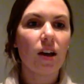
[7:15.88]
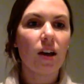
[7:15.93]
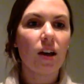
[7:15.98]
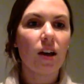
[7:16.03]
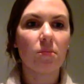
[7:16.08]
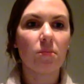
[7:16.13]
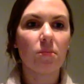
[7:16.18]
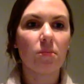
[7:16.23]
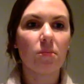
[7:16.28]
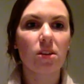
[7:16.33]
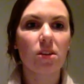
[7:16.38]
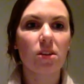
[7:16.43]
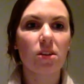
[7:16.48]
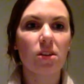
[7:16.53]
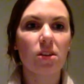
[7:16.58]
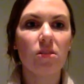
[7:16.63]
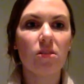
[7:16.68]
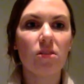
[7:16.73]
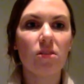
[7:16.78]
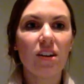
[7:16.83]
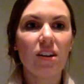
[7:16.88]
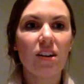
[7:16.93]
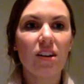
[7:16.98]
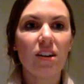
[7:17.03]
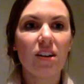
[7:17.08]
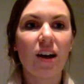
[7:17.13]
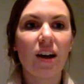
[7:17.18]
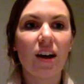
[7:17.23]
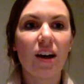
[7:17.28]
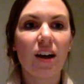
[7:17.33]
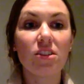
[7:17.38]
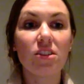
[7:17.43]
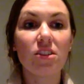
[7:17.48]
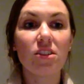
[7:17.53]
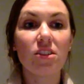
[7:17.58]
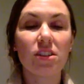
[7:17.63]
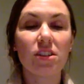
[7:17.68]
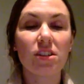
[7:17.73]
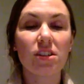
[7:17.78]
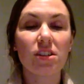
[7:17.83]
So I think
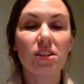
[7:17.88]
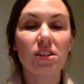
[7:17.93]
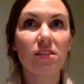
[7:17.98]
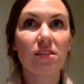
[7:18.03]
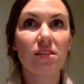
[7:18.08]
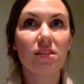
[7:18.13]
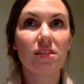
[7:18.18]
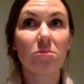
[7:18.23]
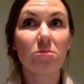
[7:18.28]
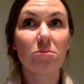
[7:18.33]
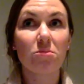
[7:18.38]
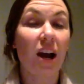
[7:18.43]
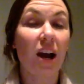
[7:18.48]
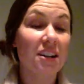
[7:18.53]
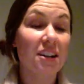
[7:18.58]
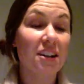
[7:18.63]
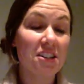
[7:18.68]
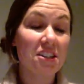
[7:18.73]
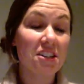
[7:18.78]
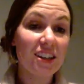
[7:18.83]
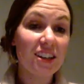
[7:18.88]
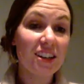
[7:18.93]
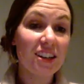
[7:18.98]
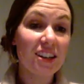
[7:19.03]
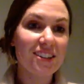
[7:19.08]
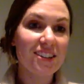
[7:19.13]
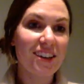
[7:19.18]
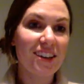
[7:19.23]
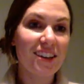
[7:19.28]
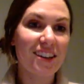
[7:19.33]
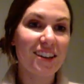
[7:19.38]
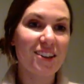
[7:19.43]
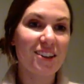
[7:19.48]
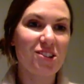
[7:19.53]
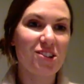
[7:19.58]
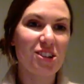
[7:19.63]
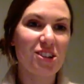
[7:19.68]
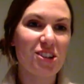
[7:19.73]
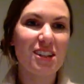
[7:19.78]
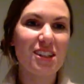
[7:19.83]
just practice and then
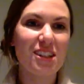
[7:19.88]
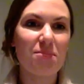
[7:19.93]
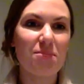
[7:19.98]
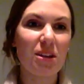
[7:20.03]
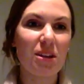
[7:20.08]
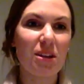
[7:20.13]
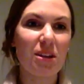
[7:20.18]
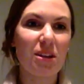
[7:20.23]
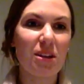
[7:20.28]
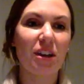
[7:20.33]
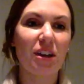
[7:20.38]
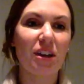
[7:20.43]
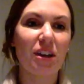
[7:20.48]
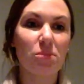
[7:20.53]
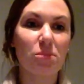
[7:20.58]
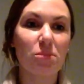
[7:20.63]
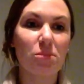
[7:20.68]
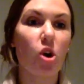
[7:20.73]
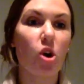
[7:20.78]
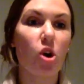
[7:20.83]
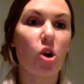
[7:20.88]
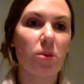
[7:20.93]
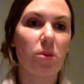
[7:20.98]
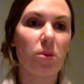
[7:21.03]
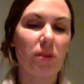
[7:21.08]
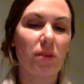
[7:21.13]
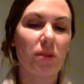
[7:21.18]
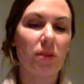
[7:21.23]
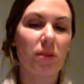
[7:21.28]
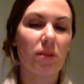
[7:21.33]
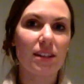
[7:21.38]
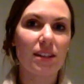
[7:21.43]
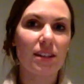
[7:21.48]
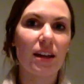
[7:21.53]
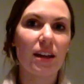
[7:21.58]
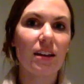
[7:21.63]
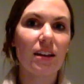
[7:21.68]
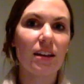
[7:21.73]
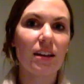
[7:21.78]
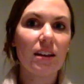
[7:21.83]
just keeping a flexible, open
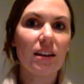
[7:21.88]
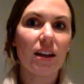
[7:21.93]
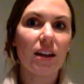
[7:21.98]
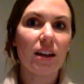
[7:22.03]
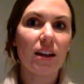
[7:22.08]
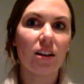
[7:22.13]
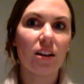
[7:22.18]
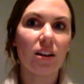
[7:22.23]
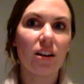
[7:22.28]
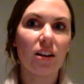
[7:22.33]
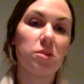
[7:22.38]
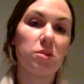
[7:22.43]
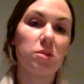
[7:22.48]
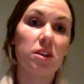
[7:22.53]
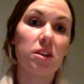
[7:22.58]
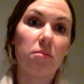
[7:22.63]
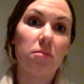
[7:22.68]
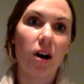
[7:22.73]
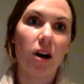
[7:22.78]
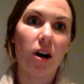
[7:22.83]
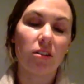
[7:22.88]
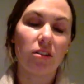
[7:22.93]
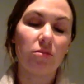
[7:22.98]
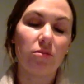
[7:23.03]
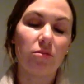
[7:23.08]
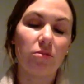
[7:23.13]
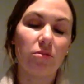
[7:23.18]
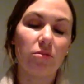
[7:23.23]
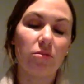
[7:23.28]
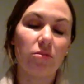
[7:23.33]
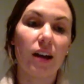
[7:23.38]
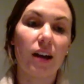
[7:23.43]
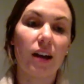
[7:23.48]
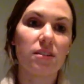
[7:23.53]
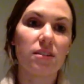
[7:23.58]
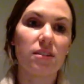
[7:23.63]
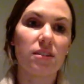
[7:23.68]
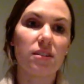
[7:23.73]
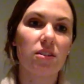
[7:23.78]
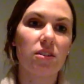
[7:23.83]
mindset and also being a model for that
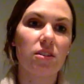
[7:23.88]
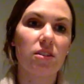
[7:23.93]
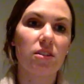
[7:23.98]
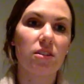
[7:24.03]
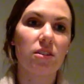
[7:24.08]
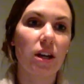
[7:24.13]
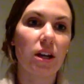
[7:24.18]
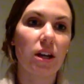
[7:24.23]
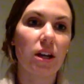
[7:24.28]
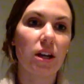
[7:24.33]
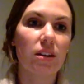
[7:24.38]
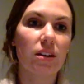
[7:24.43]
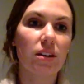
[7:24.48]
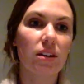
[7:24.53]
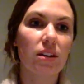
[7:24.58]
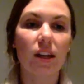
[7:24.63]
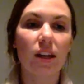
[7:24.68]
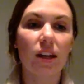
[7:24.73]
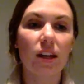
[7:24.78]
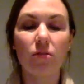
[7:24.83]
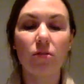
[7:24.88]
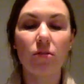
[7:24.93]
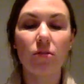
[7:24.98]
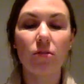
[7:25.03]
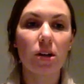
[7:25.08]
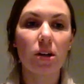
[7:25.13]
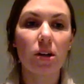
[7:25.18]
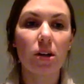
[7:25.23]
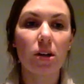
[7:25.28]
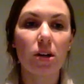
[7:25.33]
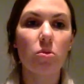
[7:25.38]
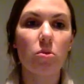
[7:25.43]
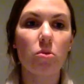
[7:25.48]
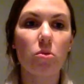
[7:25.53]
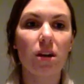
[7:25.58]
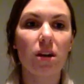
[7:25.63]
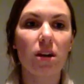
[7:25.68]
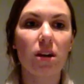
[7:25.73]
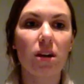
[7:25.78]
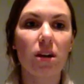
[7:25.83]
is a good way to kind of get everybody on
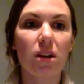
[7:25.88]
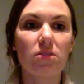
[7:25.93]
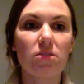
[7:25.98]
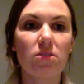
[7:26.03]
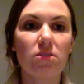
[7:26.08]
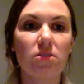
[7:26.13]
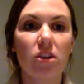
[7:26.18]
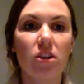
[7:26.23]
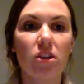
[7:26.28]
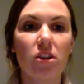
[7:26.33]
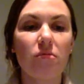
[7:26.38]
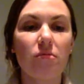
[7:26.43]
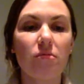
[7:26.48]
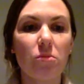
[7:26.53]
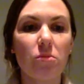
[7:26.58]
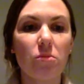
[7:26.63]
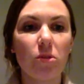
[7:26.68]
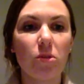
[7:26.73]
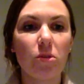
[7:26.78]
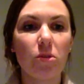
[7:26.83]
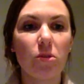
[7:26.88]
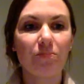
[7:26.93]
board and make sure they're comfortable.